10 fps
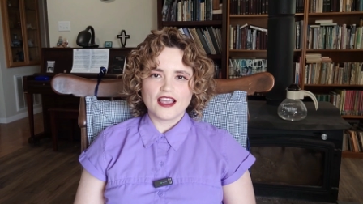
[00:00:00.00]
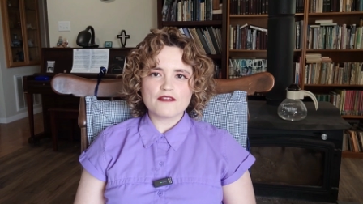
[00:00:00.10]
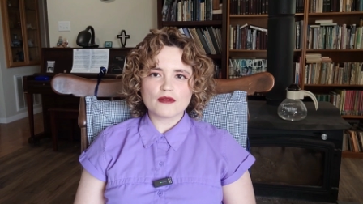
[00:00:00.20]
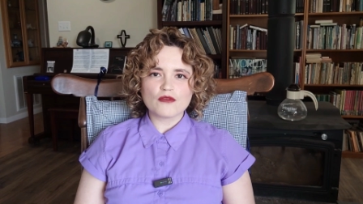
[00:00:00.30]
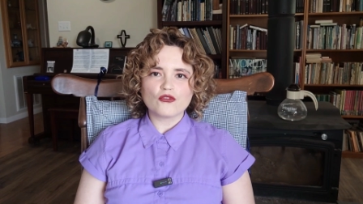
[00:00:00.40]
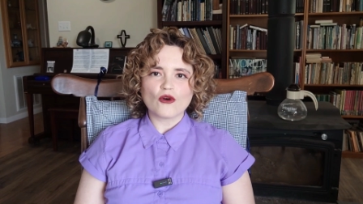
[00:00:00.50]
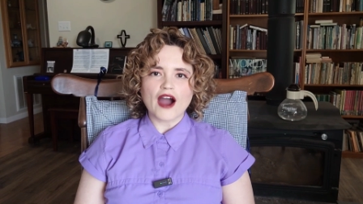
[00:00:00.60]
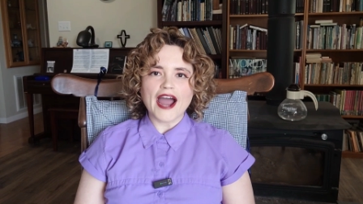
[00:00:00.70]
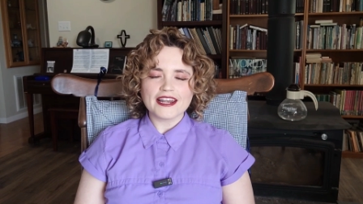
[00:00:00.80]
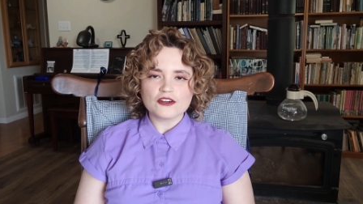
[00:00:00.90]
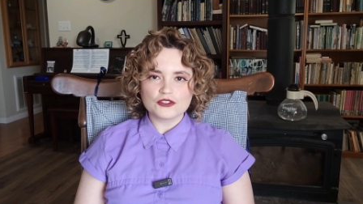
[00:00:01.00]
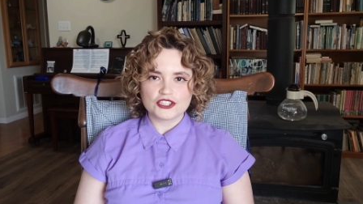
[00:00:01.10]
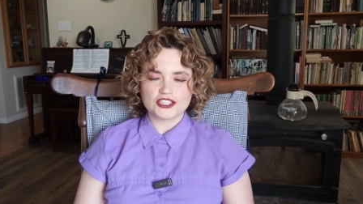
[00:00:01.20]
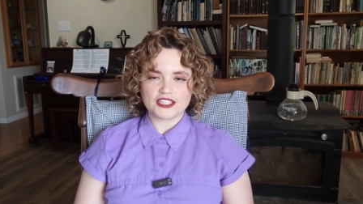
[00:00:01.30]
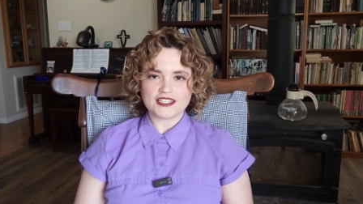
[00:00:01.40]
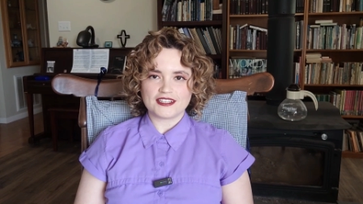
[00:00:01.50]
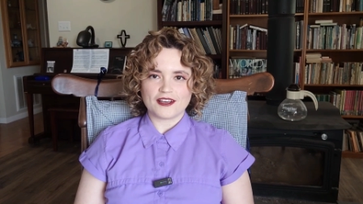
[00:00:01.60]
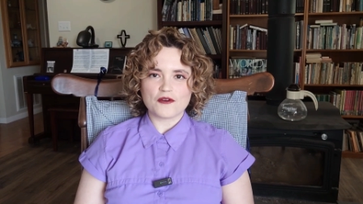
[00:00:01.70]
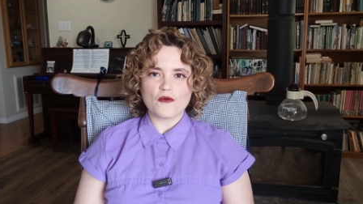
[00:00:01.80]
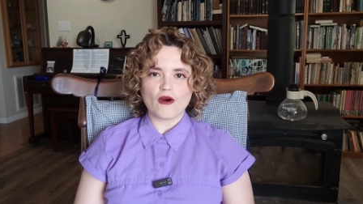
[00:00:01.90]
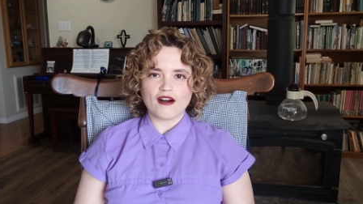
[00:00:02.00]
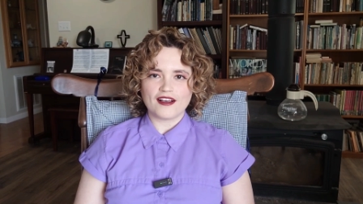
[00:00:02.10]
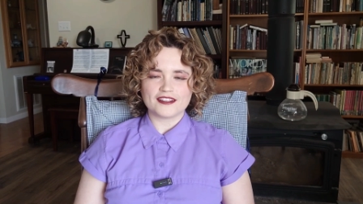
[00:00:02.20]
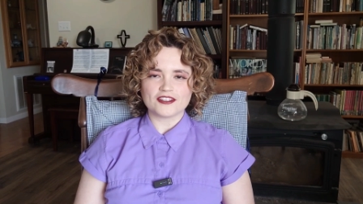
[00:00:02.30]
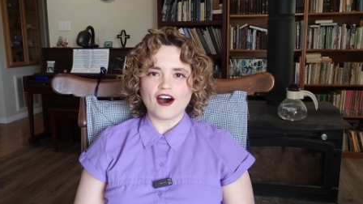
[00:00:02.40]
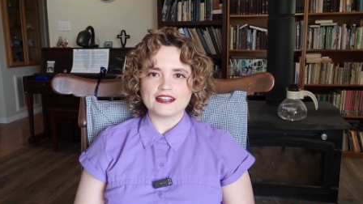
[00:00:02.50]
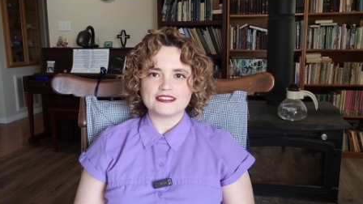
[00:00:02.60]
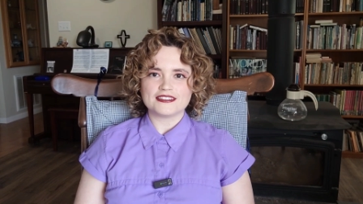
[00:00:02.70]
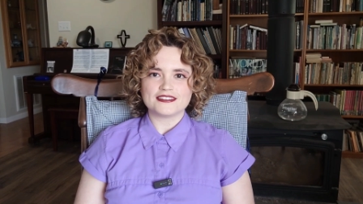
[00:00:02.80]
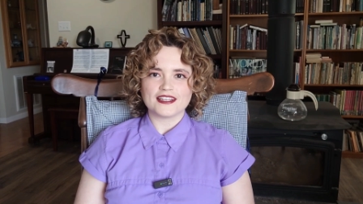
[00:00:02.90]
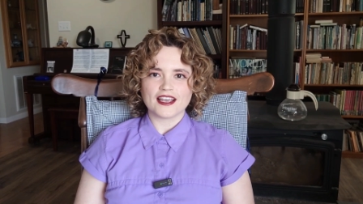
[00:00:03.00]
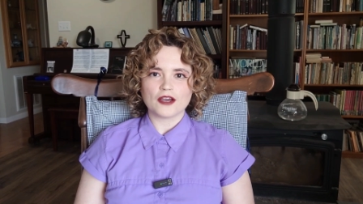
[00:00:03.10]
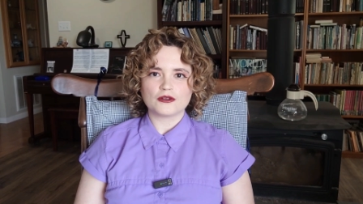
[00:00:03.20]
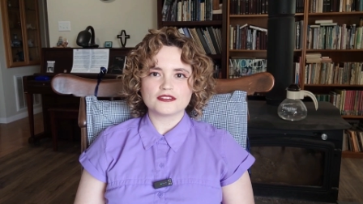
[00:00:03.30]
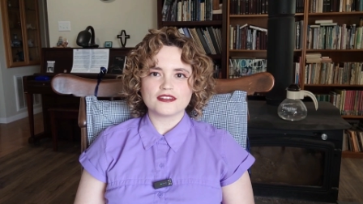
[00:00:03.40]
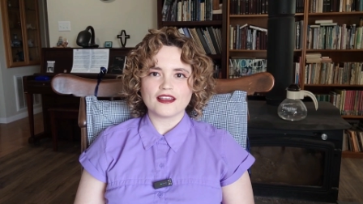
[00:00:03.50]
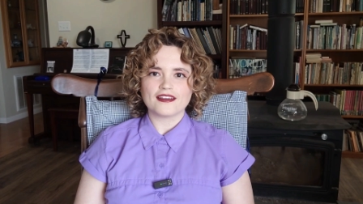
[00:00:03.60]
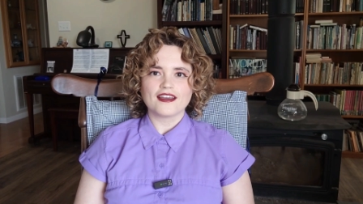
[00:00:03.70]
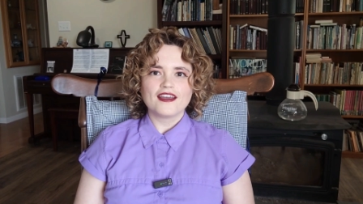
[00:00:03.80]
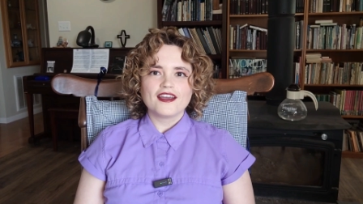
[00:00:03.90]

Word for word: even before i knew she was autistic it was like